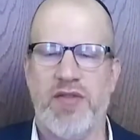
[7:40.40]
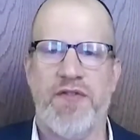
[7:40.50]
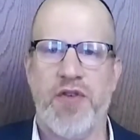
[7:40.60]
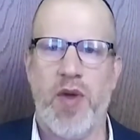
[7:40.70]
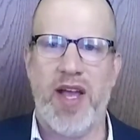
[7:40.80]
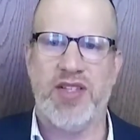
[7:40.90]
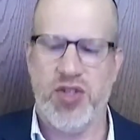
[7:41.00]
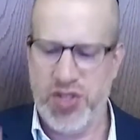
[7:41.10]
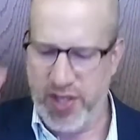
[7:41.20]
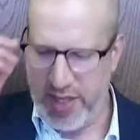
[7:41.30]
a few
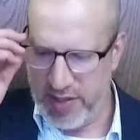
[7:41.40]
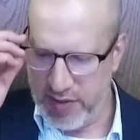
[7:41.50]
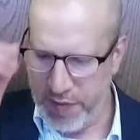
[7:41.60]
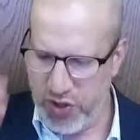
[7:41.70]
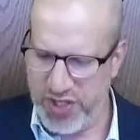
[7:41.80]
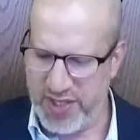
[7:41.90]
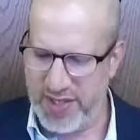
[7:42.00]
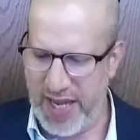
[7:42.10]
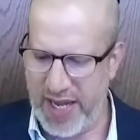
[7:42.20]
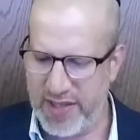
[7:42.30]
answers to this. First, it
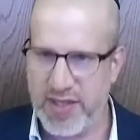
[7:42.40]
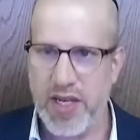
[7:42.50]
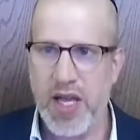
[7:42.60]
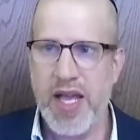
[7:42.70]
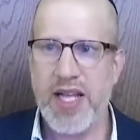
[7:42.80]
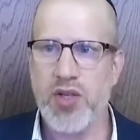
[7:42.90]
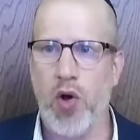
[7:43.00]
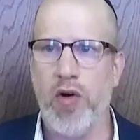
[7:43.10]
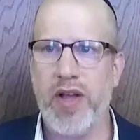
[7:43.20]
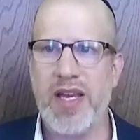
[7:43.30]
says, it's
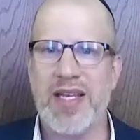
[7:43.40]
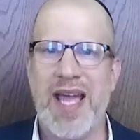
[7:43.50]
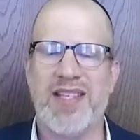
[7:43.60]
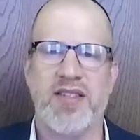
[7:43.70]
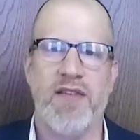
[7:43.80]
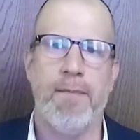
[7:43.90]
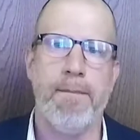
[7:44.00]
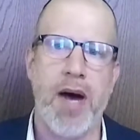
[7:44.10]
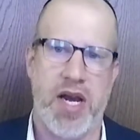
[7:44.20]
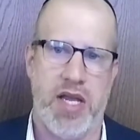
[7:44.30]
only in cases of
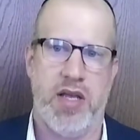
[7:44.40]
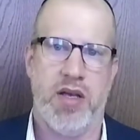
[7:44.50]
money